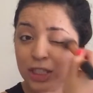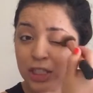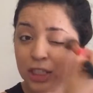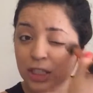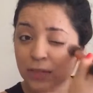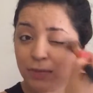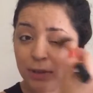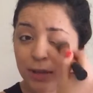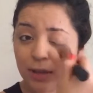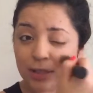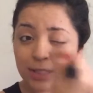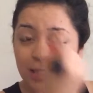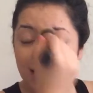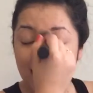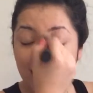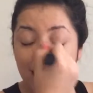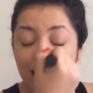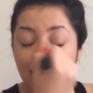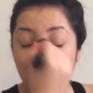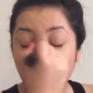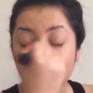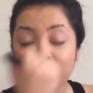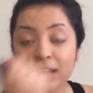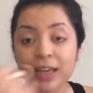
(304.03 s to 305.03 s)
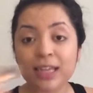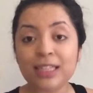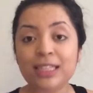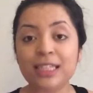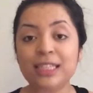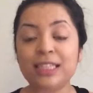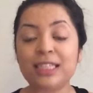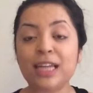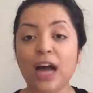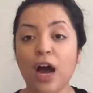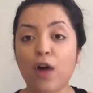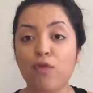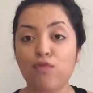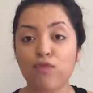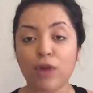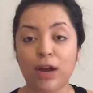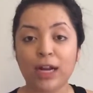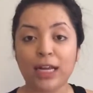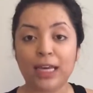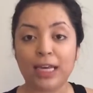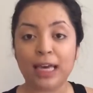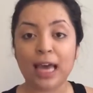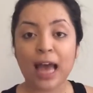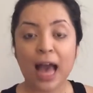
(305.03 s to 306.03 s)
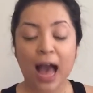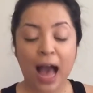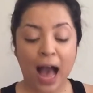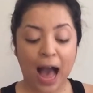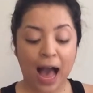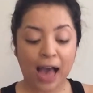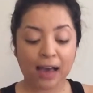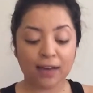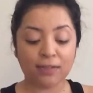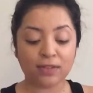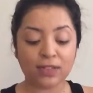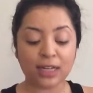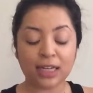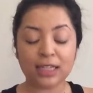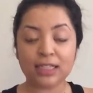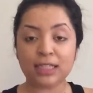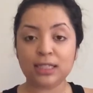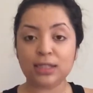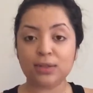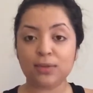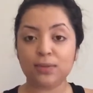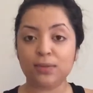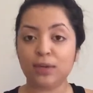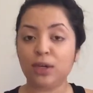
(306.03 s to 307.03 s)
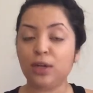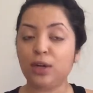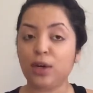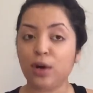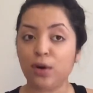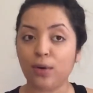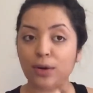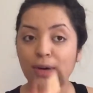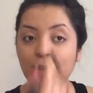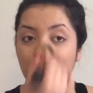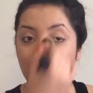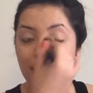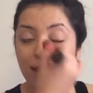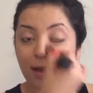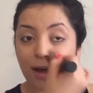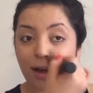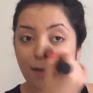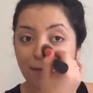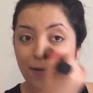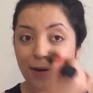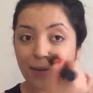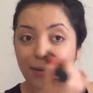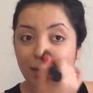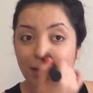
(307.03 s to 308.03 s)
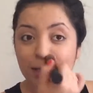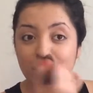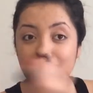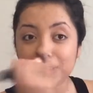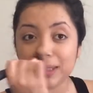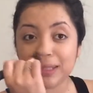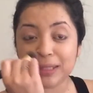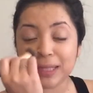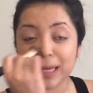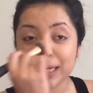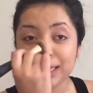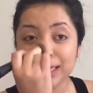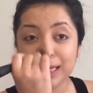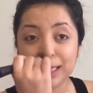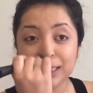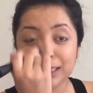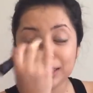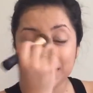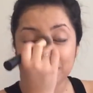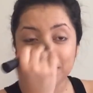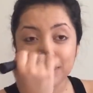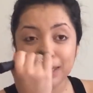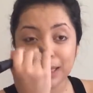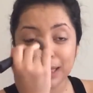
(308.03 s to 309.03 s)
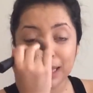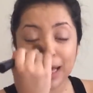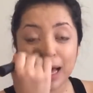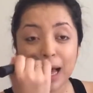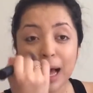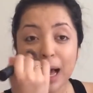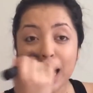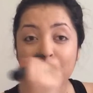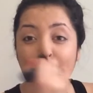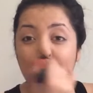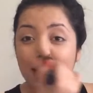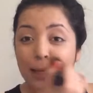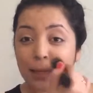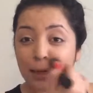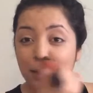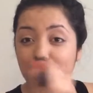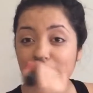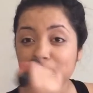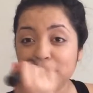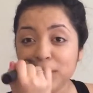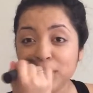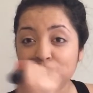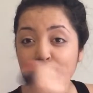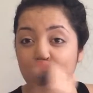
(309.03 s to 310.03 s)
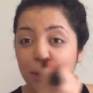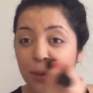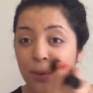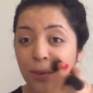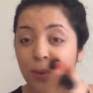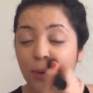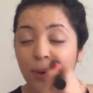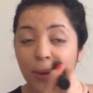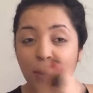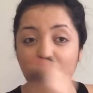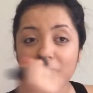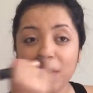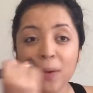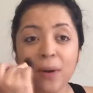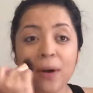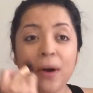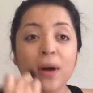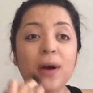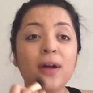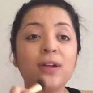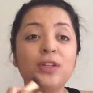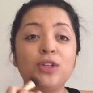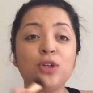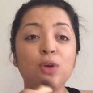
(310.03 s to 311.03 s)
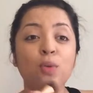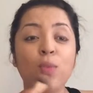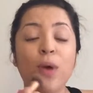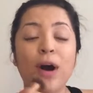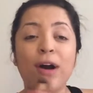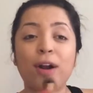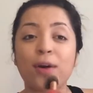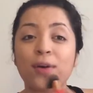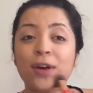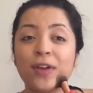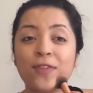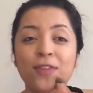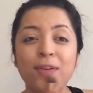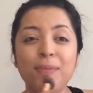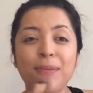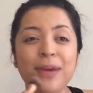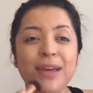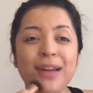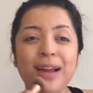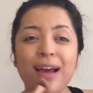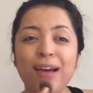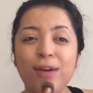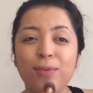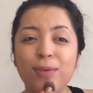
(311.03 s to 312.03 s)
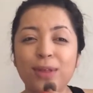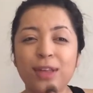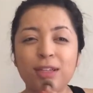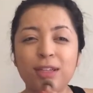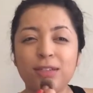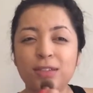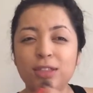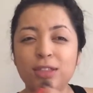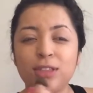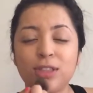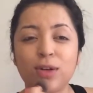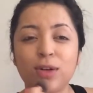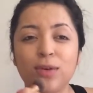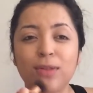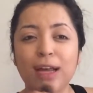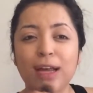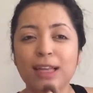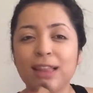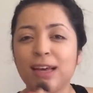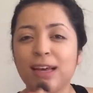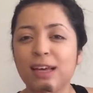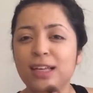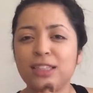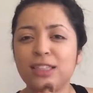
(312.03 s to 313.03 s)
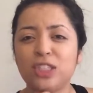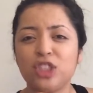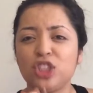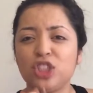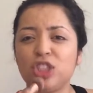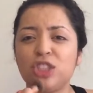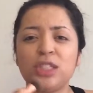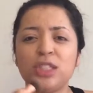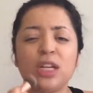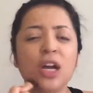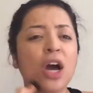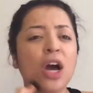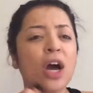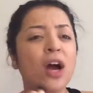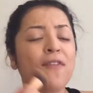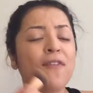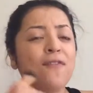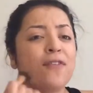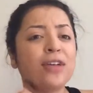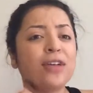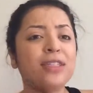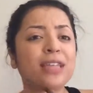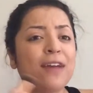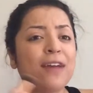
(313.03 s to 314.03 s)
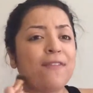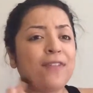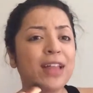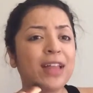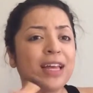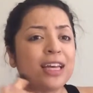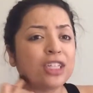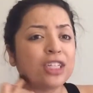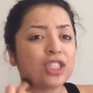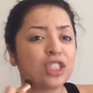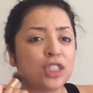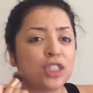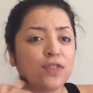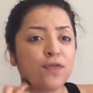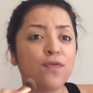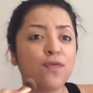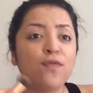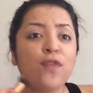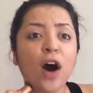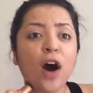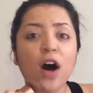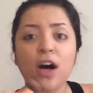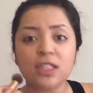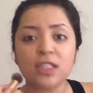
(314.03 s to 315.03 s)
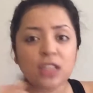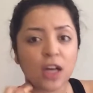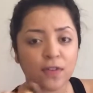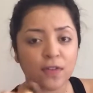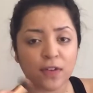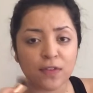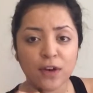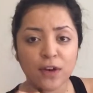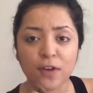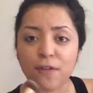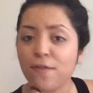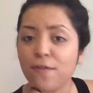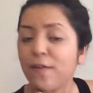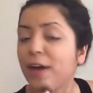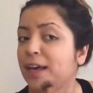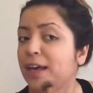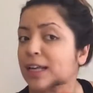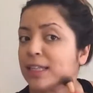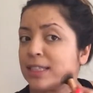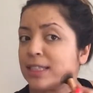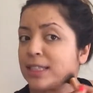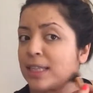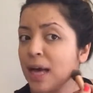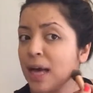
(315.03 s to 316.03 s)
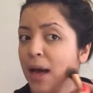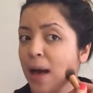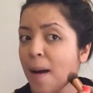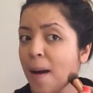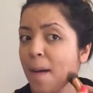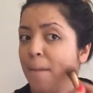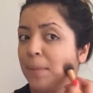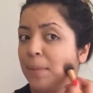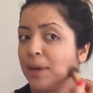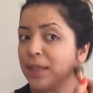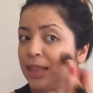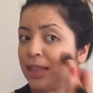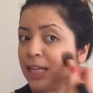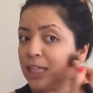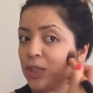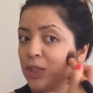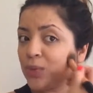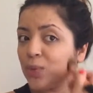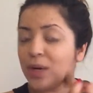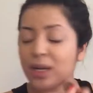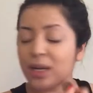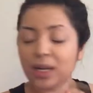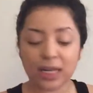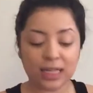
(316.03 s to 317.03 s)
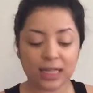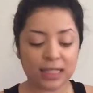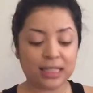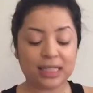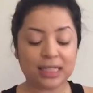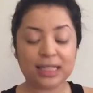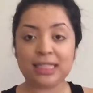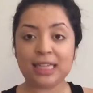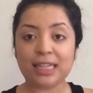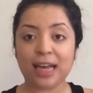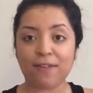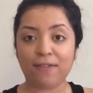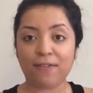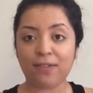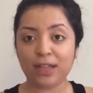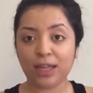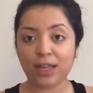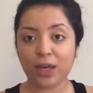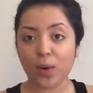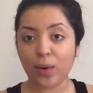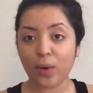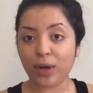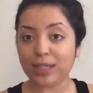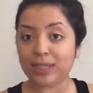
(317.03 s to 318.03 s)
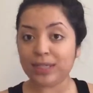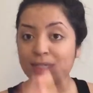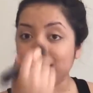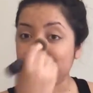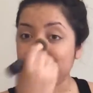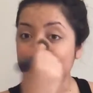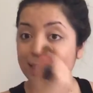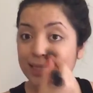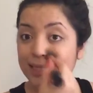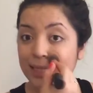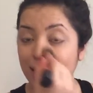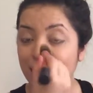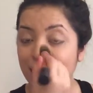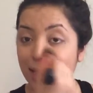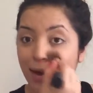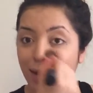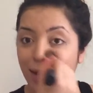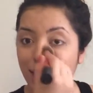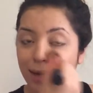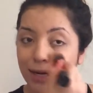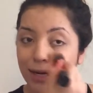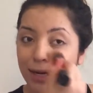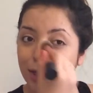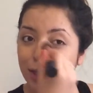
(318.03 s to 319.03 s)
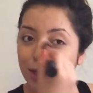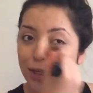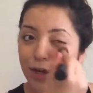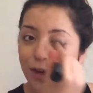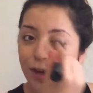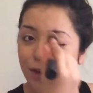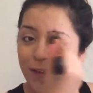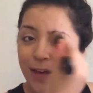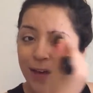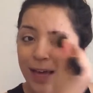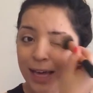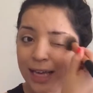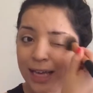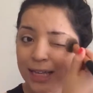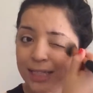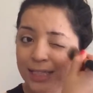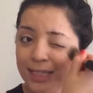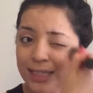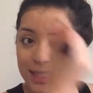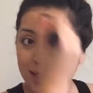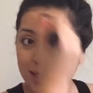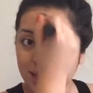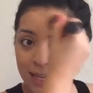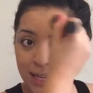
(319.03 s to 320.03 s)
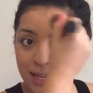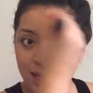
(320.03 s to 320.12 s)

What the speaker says: just feels, and I love it because it's not runny. I tend to, you know, get a lot of foundations that tend to be a little too watery for me, and I really just don't like that because it just feels, I feel like it just falls off of your face. But this one is definitely going to stay on your face